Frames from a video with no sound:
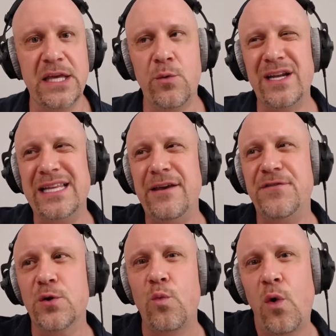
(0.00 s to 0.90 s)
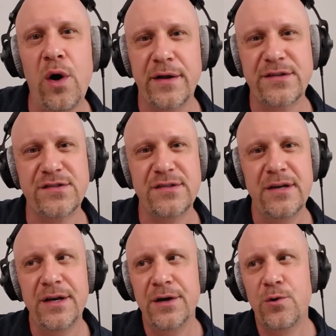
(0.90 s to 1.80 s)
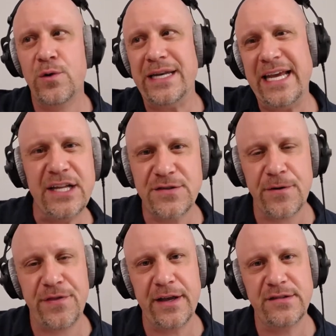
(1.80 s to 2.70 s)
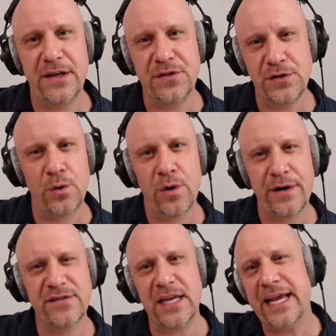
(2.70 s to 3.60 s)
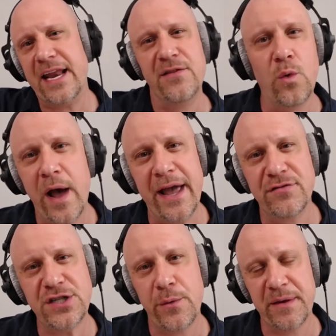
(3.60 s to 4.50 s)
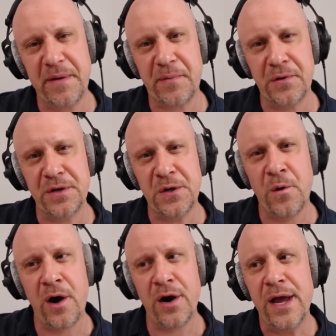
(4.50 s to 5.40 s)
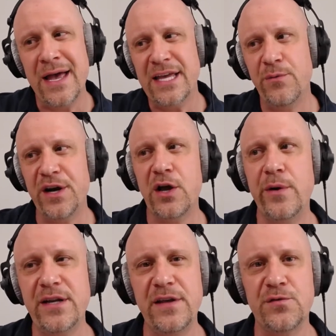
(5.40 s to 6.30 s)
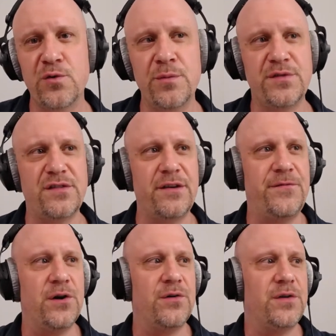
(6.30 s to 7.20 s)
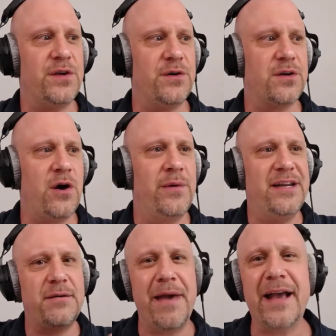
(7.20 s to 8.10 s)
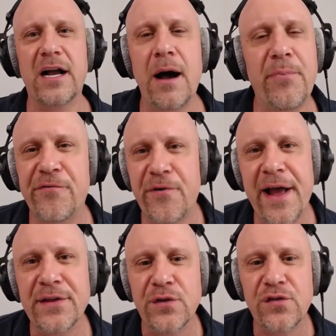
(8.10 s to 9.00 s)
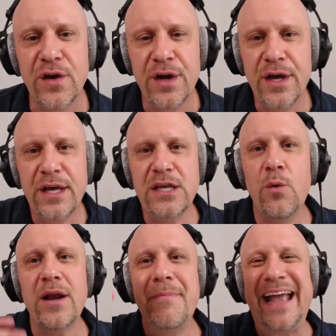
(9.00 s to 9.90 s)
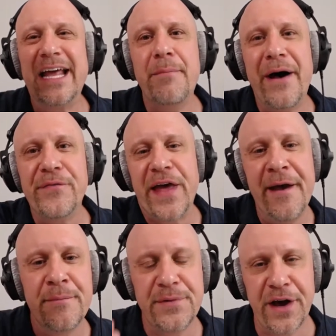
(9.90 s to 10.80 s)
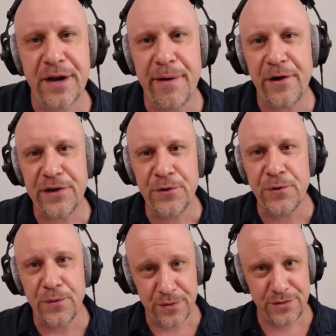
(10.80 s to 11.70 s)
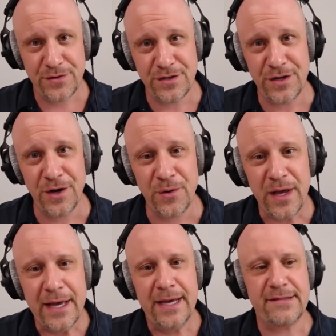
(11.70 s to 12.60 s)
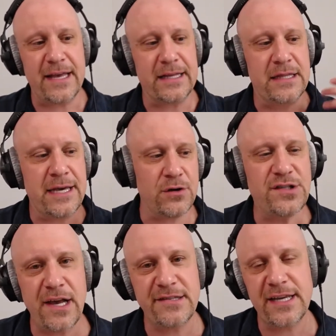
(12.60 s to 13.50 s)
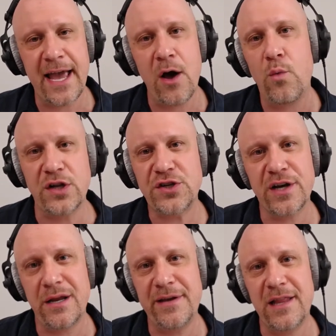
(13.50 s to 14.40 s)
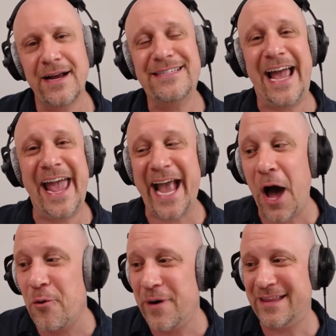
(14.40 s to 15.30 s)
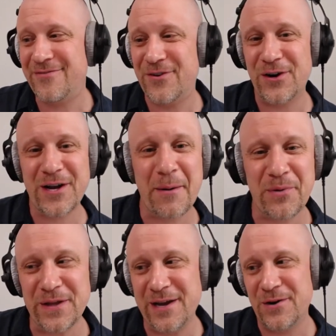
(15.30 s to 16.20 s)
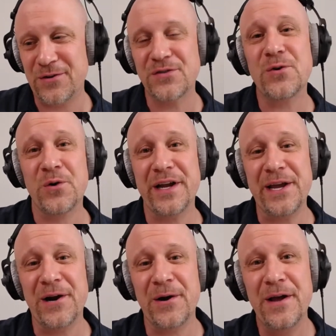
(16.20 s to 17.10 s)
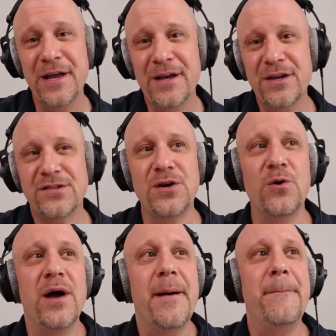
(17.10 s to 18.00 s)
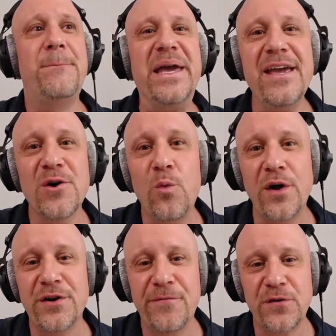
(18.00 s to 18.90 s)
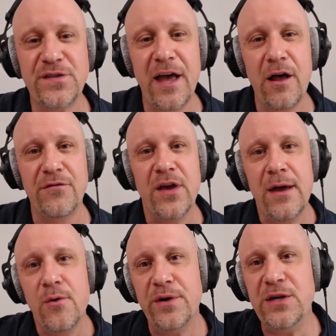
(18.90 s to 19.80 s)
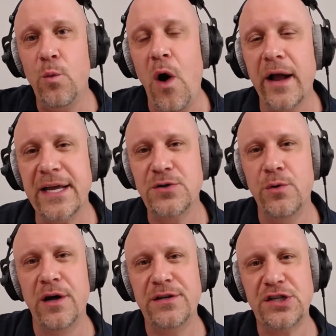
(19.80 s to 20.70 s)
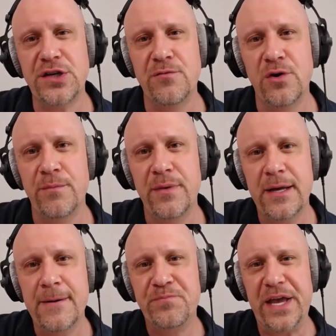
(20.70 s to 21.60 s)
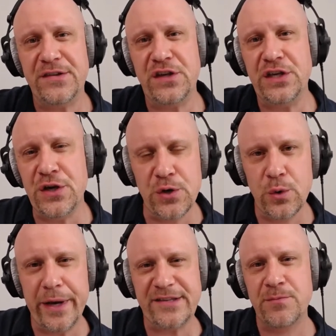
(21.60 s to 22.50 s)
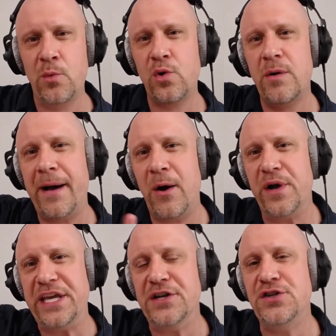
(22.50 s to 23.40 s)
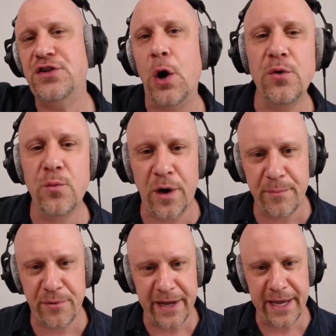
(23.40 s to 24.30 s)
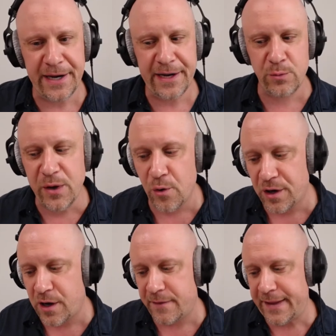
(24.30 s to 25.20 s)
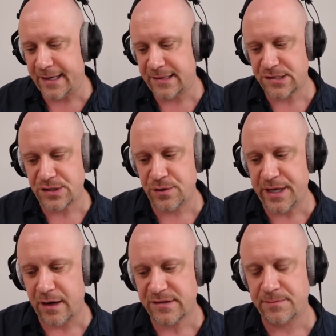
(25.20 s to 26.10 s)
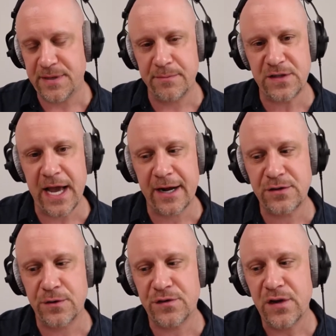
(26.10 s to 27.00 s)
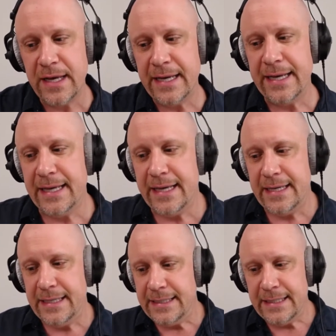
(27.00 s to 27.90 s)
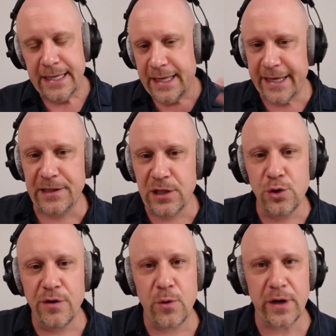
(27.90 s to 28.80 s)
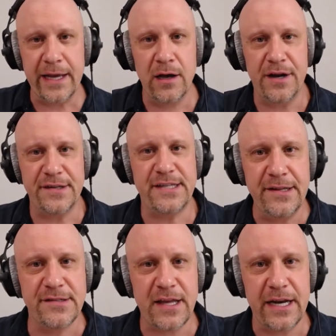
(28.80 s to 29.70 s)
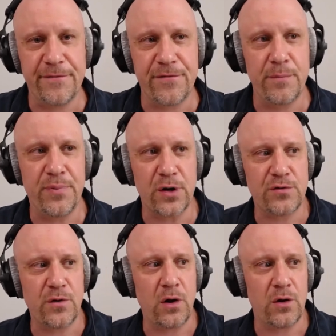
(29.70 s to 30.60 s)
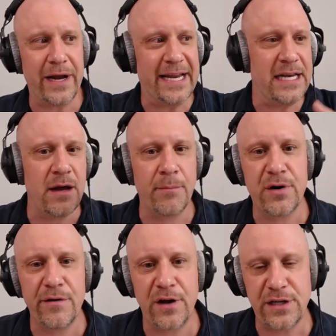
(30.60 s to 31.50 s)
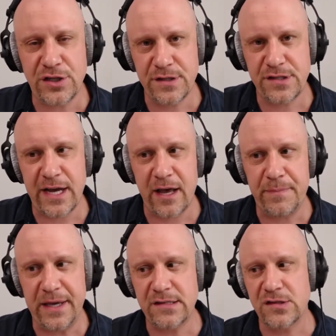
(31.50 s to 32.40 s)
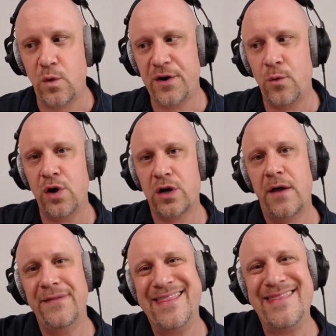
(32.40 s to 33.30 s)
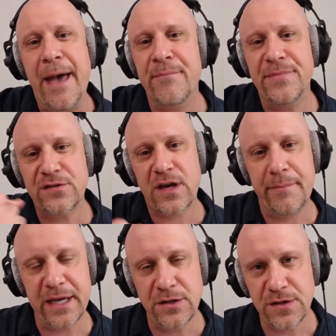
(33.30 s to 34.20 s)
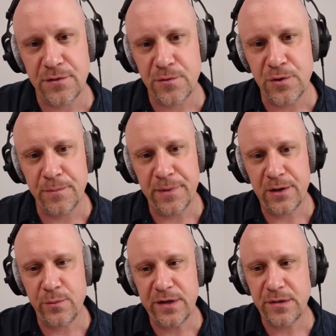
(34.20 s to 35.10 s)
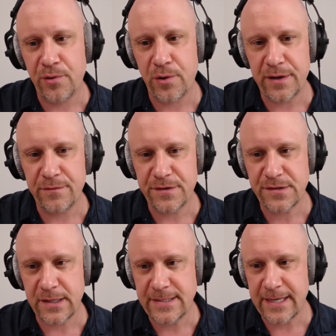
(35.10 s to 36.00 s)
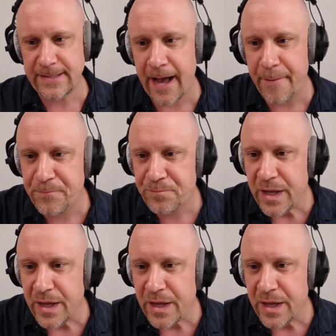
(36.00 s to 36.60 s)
You wanna leave your wants or needs for things at the door. It's gonna get in the way of showing people who you are. You wanna go into these rooms as if you're going in to make a couple friends. You wanna make it about them, not about you. Do you know? It's like they're sussing out what you're gonna be like to hang out with for a couple years or a year. So be your wonderful selves. When you walk into an audition room as you, it's more about what you don't want to bring in. And we work on that at the studio. Sometimes the actors, in lieu of working on a scene study for a booked role or any number of audition style pieces, want to work on the them that's coming into the room. And we support and facilitate that.